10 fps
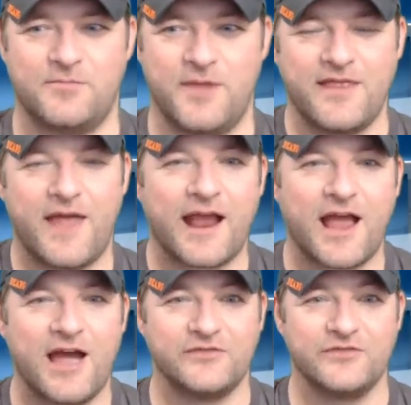be that
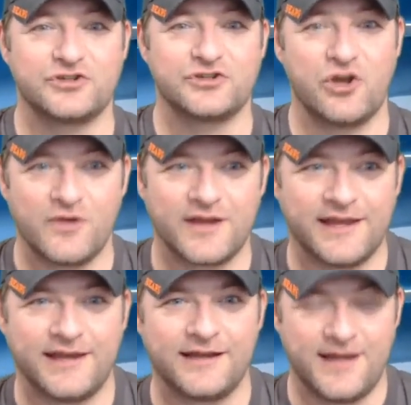kind of a show
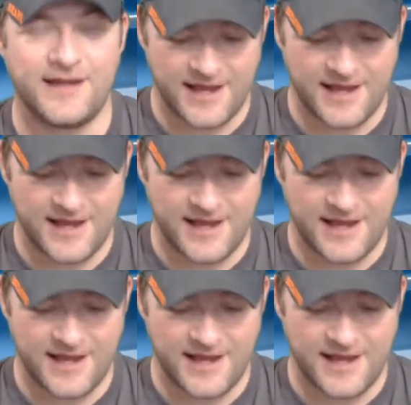again.